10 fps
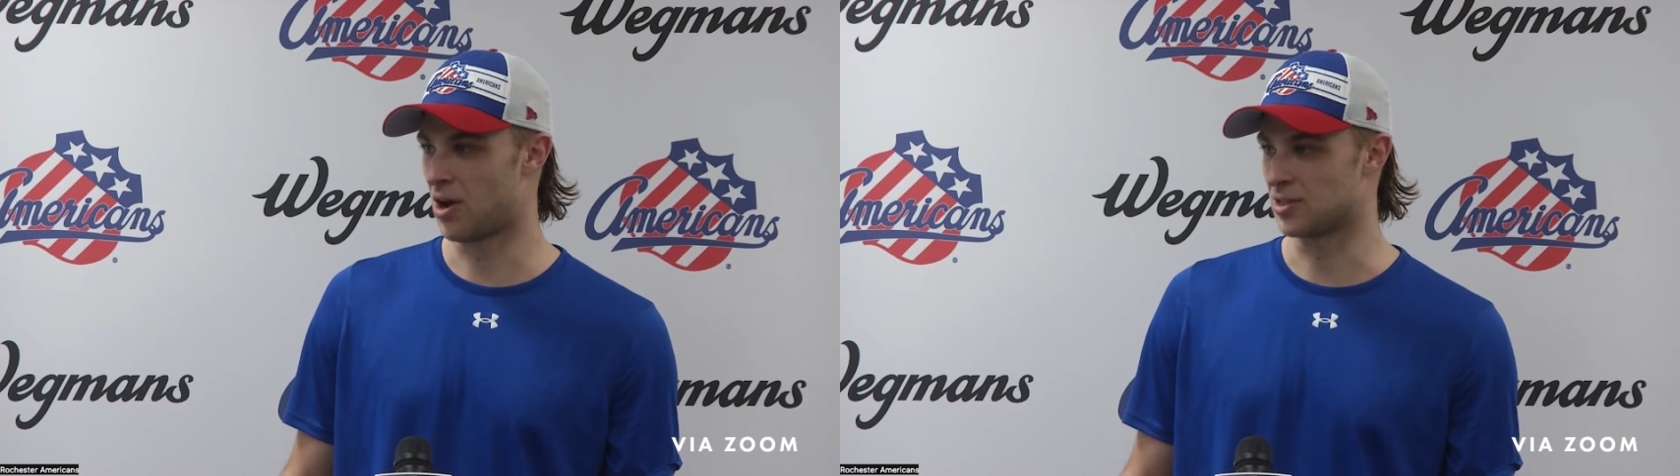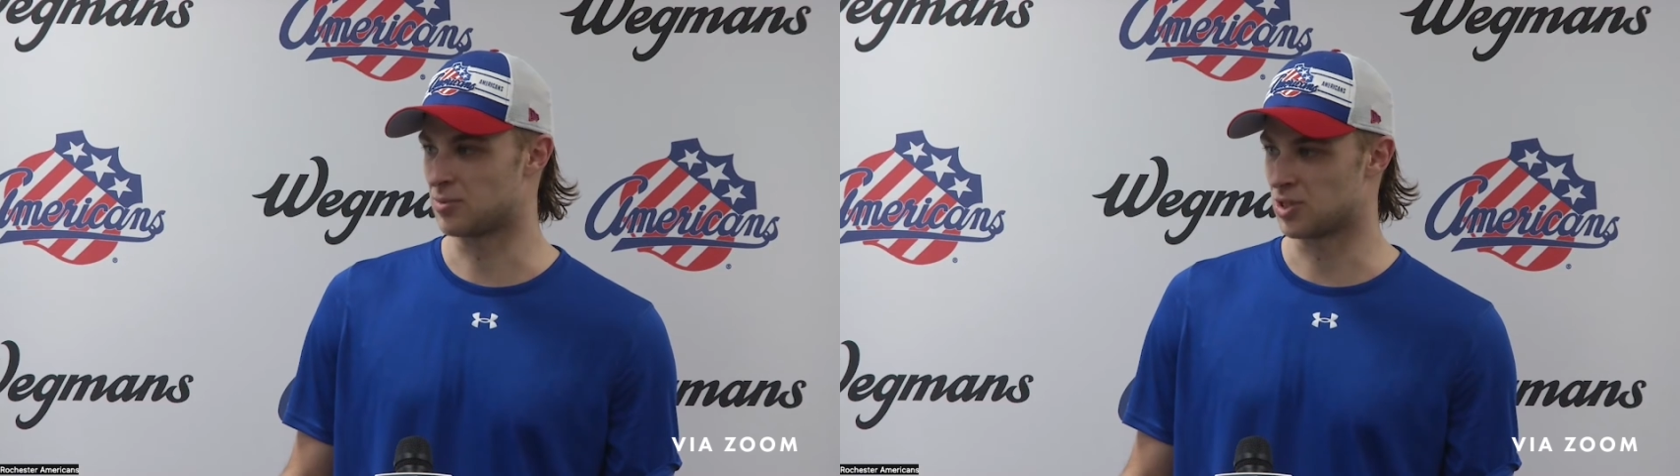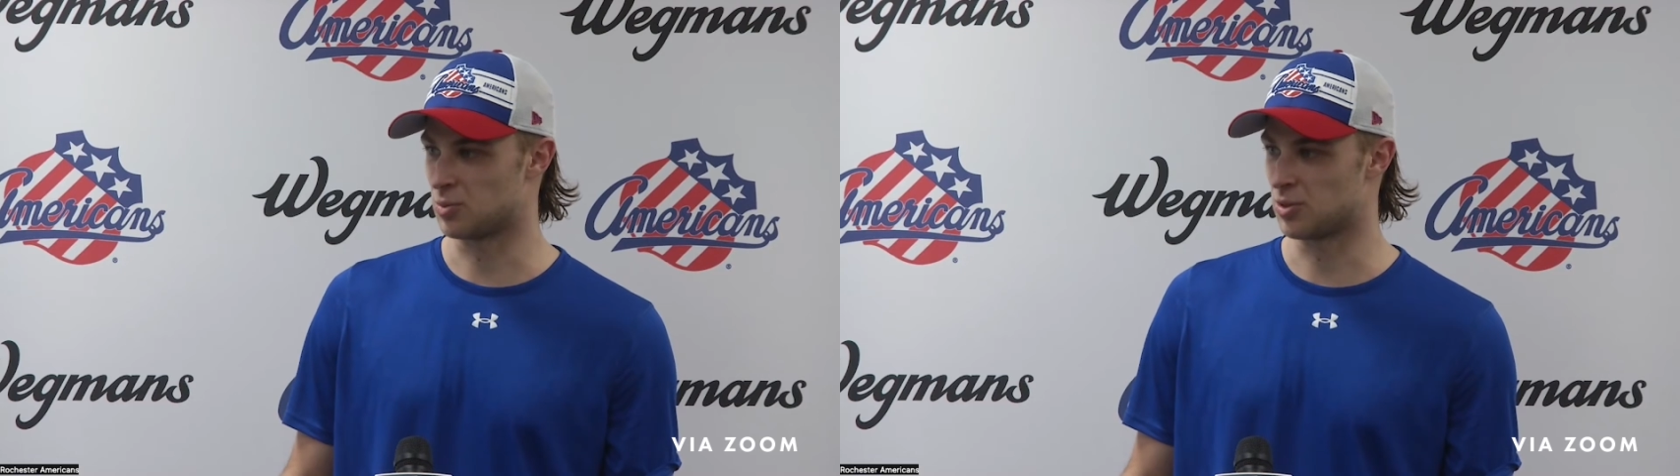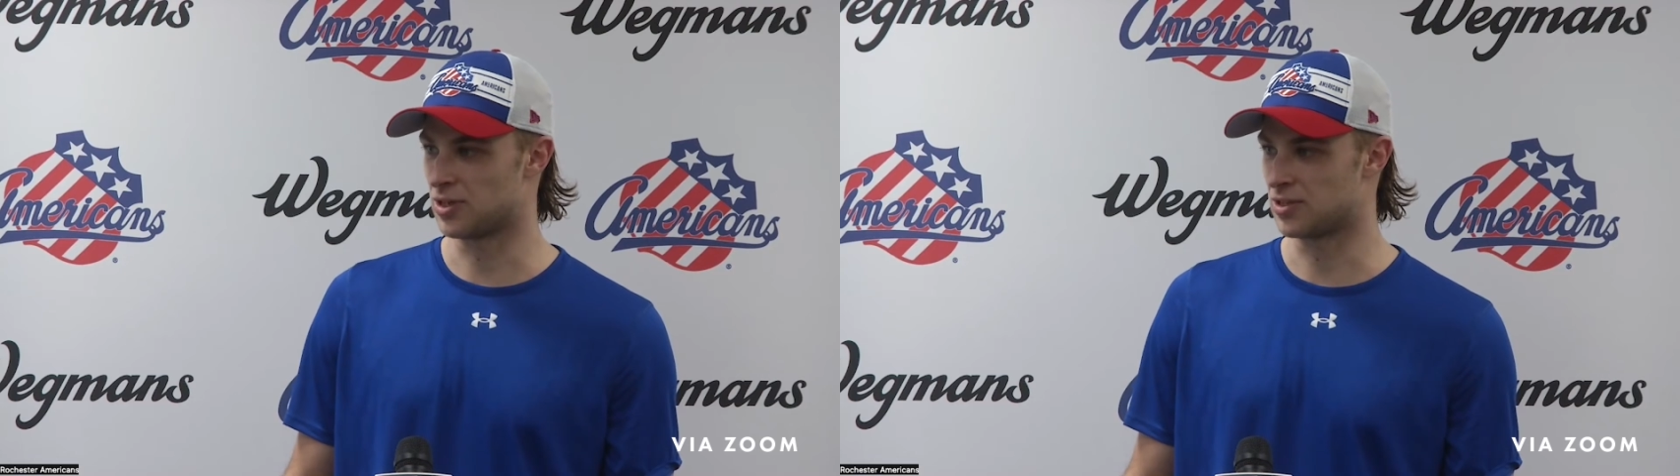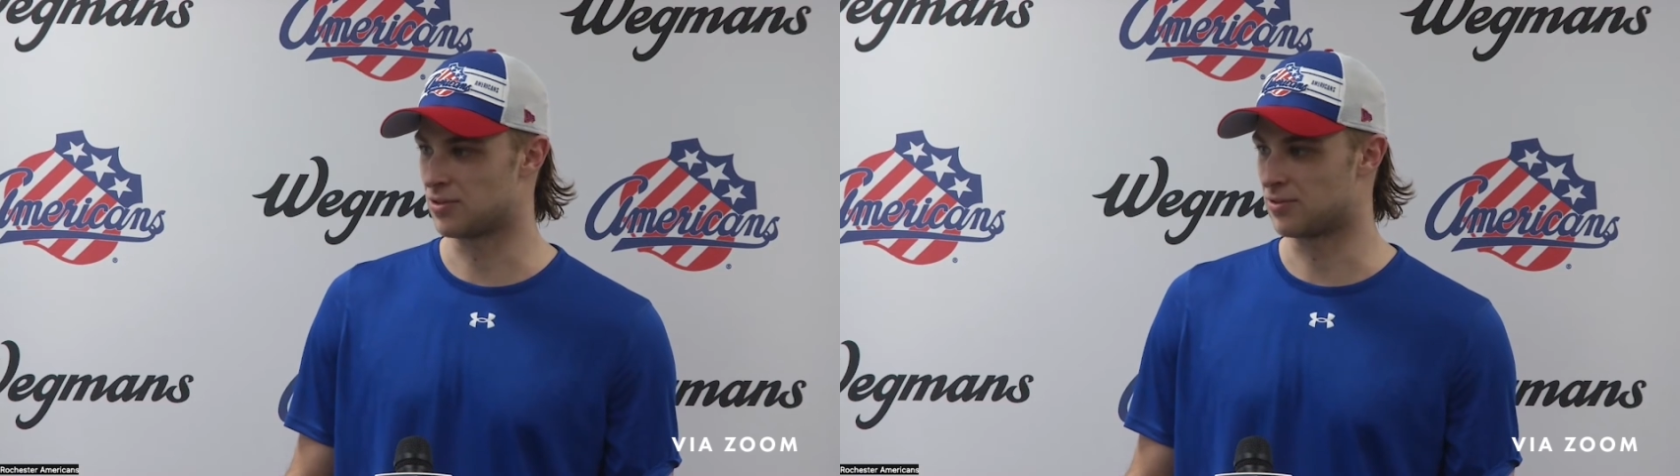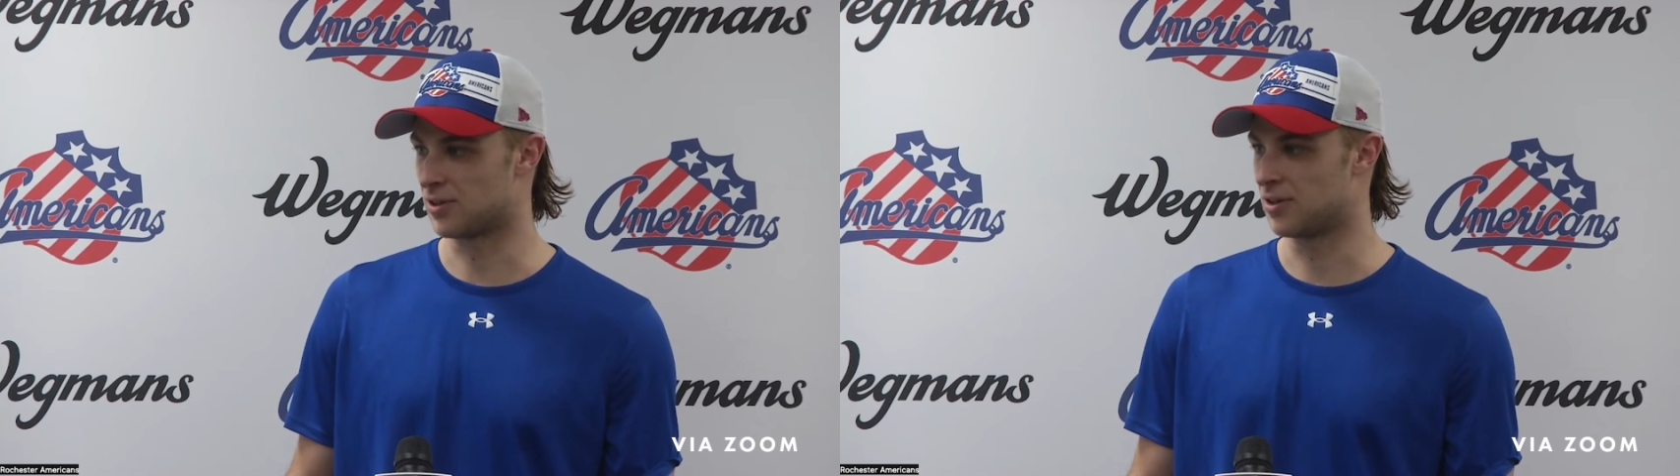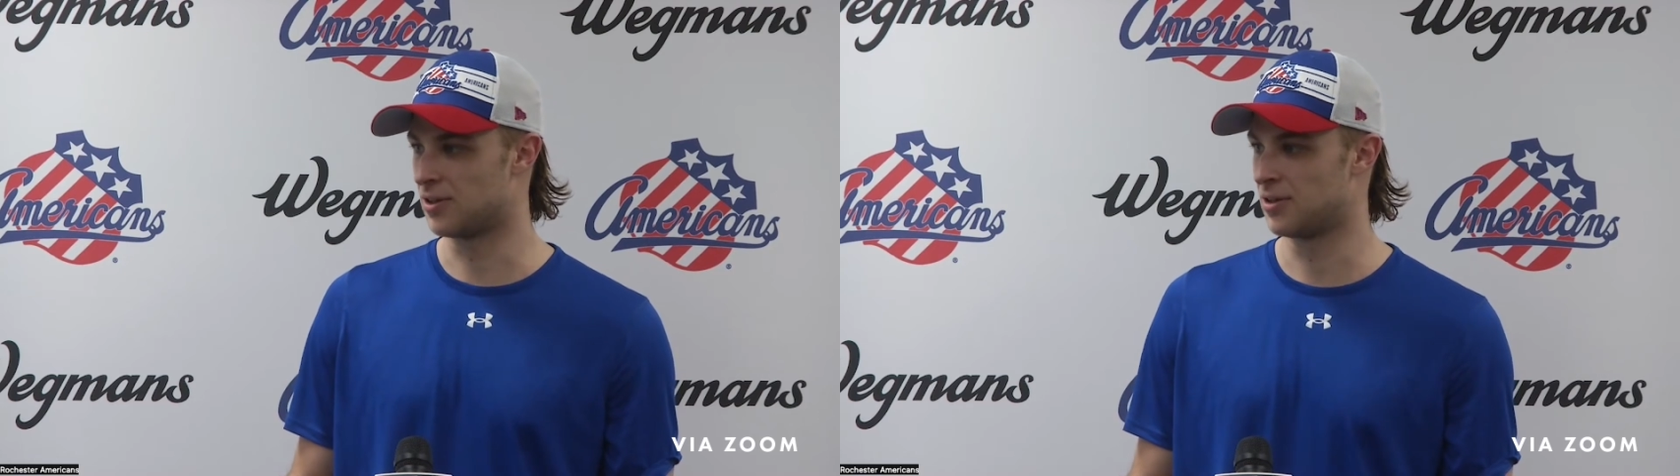awesome experience so far.